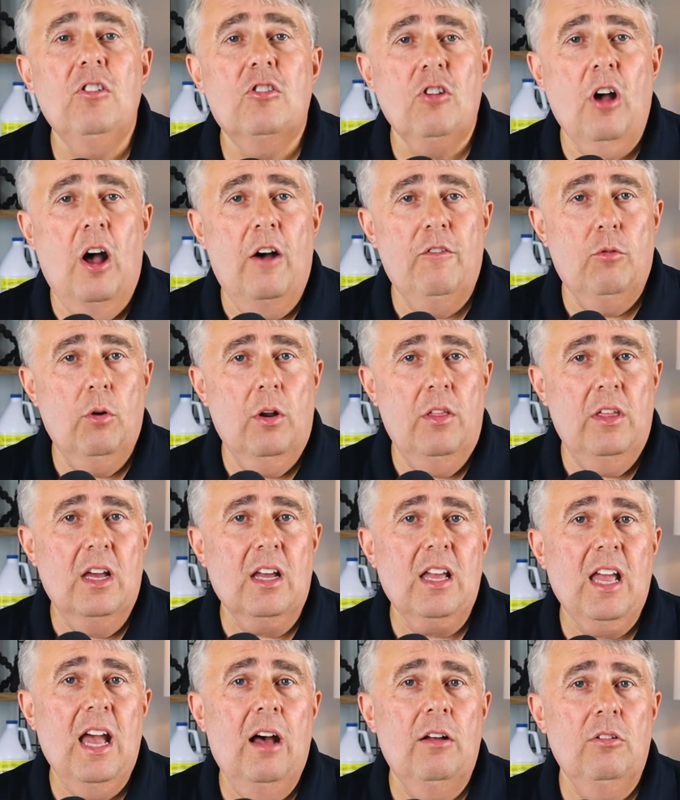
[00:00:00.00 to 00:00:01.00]
software the
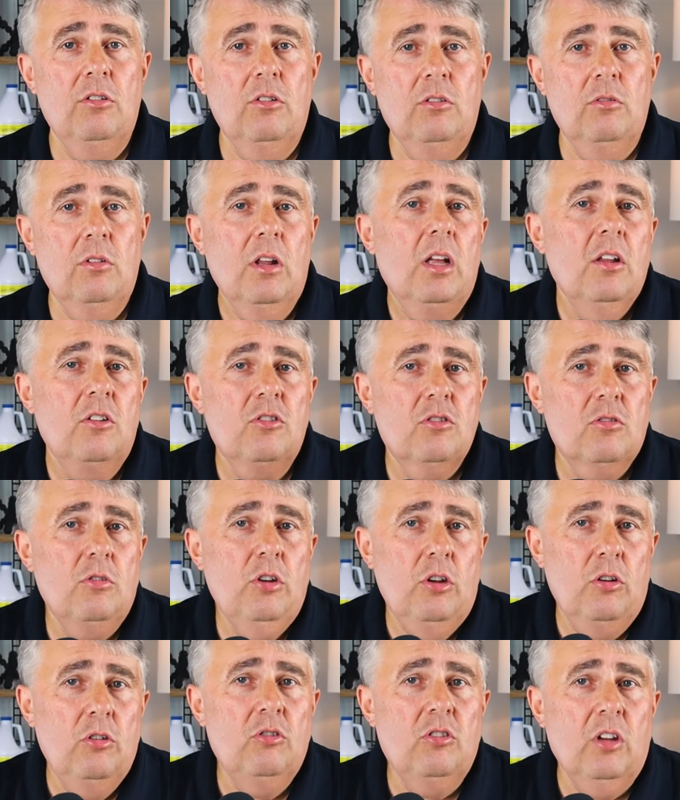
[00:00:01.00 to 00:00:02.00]
accountant is
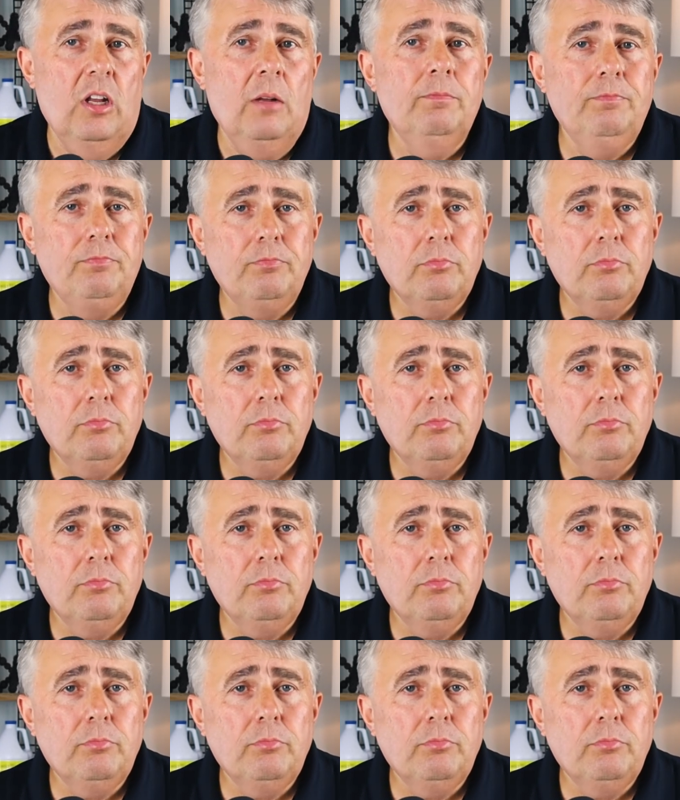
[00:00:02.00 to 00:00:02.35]
using.